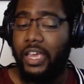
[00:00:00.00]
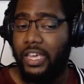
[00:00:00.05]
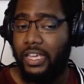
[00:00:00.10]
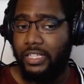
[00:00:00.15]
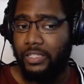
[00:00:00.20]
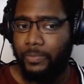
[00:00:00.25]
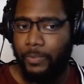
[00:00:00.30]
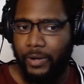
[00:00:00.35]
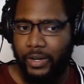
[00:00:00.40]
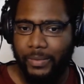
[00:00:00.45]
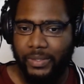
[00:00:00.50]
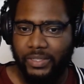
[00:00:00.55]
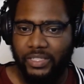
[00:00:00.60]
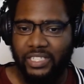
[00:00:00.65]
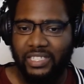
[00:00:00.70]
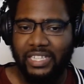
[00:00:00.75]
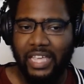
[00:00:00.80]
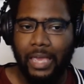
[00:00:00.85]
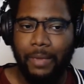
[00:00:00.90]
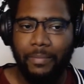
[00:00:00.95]
is pretty much
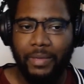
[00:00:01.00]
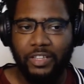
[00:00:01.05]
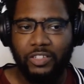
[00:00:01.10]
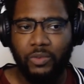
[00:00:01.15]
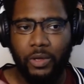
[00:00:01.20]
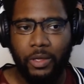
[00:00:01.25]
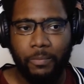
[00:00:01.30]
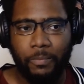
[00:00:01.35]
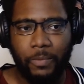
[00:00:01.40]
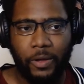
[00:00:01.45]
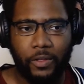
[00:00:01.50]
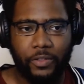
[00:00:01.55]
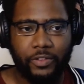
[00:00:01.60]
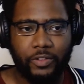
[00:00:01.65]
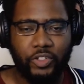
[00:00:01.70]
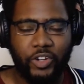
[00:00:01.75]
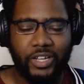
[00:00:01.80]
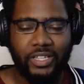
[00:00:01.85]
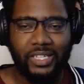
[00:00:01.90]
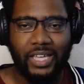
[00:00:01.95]
the same between both
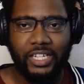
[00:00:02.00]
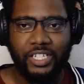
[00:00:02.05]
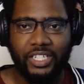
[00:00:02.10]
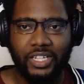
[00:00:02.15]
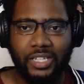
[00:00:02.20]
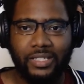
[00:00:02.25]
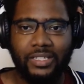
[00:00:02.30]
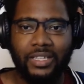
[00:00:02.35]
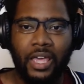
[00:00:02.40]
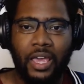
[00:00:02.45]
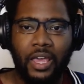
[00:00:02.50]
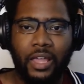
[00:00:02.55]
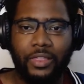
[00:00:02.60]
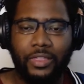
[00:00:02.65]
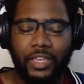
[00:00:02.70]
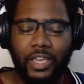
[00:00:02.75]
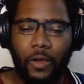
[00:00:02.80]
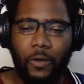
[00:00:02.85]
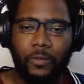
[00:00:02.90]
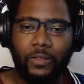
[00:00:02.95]
translations.
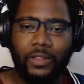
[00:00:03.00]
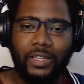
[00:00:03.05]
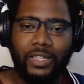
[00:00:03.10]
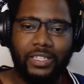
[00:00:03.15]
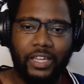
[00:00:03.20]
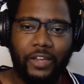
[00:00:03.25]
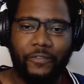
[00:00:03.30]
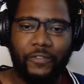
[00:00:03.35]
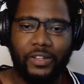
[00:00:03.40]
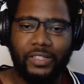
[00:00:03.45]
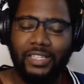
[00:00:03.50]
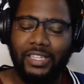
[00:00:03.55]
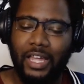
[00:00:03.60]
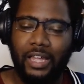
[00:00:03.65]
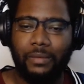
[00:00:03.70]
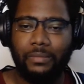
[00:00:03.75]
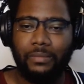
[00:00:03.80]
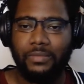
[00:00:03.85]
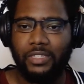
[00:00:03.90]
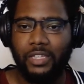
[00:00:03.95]
The only difference
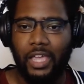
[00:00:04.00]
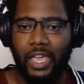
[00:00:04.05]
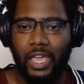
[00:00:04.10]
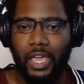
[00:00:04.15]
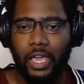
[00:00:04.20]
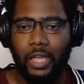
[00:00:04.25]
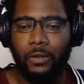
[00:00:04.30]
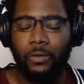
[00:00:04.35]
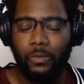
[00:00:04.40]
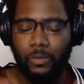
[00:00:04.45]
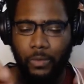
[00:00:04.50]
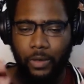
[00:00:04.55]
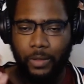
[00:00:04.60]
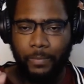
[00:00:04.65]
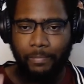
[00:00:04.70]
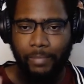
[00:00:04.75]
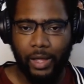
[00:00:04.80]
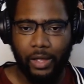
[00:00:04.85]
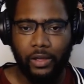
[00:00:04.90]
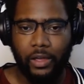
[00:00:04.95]
comes in when
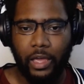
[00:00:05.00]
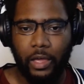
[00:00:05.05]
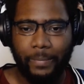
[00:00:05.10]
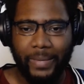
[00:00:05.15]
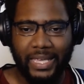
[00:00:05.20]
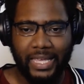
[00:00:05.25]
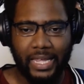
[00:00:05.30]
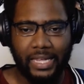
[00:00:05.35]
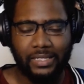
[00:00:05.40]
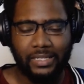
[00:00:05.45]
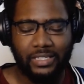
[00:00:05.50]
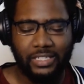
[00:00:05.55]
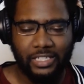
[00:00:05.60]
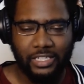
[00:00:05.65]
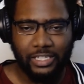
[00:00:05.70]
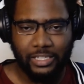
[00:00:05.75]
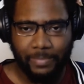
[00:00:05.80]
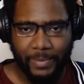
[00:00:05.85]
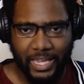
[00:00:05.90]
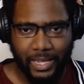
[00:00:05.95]
Bakugo begins to
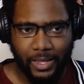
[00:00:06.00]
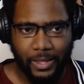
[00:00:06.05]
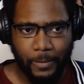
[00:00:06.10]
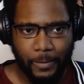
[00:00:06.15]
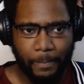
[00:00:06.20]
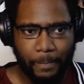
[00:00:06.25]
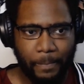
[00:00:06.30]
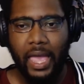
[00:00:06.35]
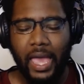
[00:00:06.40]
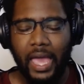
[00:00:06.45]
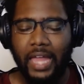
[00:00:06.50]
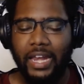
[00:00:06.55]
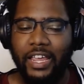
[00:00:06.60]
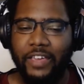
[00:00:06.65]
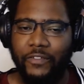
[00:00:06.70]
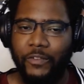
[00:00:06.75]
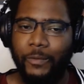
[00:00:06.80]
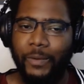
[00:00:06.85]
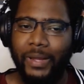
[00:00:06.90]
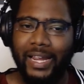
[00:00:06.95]
speak. And
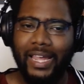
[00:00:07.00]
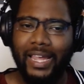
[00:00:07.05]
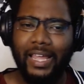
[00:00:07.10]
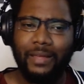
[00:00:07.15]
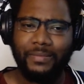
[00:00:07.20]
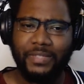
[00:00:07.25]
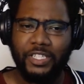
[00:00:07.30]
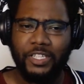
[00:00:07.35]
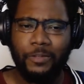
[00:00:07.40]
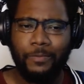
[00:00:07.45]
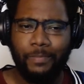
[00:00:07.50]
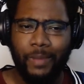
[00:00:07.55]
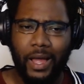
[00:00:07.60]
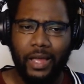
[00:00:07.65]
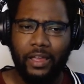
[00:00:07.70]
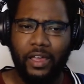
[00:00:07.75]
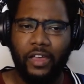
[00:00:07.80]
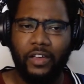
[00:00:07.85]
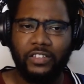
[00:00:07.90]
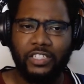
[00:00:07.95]
even when it comes to
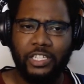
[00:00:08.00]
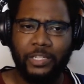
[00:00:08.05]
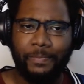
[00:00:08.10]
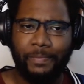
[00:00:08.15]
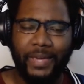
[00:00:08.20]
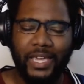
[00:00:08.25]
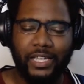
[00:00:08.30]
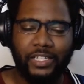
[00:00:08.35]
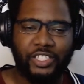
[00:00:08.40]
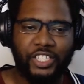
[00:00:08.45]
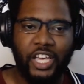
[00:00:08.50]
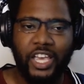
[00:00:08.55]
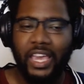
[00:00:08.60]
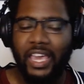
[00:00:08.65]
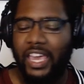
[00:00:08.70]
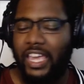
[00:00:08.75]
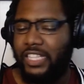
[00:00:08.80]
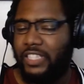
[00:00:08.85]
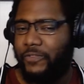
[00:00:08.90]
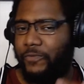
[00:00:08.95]
Bakugo's speech,
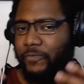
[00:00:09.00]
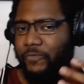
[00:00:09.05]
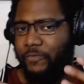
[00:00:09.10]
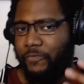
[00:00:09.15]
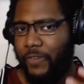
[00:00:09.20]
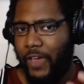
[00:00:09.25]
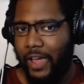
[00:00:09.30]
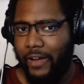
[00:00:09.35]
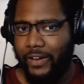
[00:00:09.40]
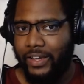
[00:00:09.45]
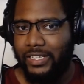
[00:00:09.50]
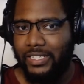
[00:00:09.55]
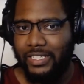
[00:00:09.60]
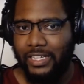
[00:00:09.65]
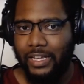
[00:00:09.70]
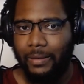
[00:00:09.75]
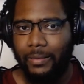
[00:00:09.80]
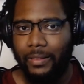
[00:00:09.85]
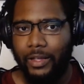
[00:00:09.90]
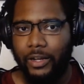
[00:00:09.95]
it's very
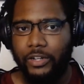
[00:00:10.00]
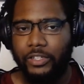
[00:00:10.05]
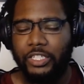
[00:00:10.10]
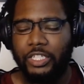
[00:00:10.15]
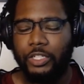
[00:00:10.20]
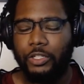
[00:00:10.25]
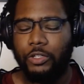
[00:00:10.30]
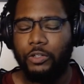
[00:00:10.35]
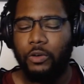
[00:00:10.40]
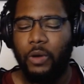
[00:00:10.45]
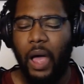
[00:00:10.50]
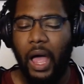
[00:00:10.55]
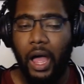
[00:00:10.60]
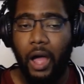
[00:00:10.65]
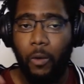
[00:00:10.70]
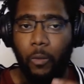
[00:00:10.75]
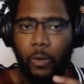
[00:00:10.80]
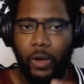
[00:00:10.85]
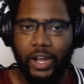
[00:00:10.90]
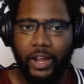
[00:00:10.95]
similar to
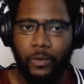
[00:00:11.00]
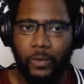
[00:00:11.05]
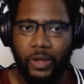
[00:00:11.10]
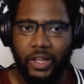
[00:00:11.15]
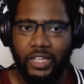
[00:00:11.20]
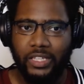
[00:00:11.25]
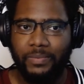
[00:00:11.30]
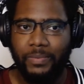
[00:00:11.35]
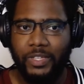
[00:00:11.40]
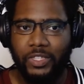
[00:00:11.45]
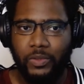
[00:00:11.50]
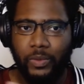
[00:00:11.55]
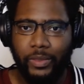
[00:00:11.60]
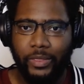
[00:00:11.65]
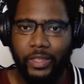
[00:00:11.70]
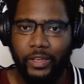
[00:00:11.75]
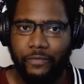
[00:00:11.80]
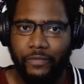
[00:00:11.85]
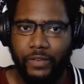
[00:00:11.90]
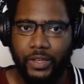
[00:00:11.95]
what it was between
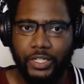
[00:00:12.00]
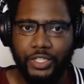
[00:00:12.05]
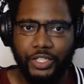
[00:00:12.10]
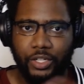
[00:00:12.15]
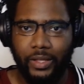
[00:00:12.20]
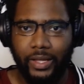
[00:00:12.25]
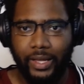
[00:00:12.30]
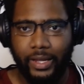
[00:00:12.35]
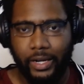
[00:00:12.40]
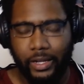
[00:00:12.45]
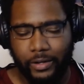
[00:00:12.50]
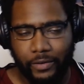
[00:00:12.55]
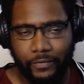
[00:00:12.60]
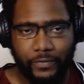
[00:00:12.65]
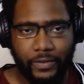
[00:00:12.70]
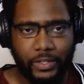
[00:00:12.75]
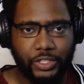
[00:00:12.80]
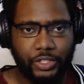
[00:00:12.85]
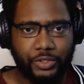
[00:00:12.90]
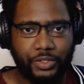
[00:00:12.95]
the official and
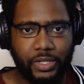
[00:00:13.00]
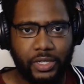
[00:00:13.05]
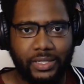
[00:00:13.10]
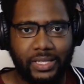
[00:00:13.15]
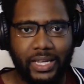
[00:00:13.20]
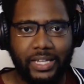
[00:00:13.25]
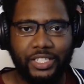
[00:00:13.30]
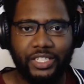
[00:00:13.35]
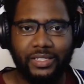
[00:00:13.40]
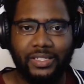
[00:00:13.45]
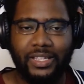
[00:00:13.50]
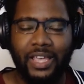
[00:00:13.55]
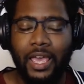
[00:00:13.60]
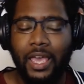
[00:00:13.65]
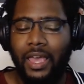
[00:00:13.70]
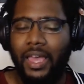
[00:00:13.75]
unofficial translations.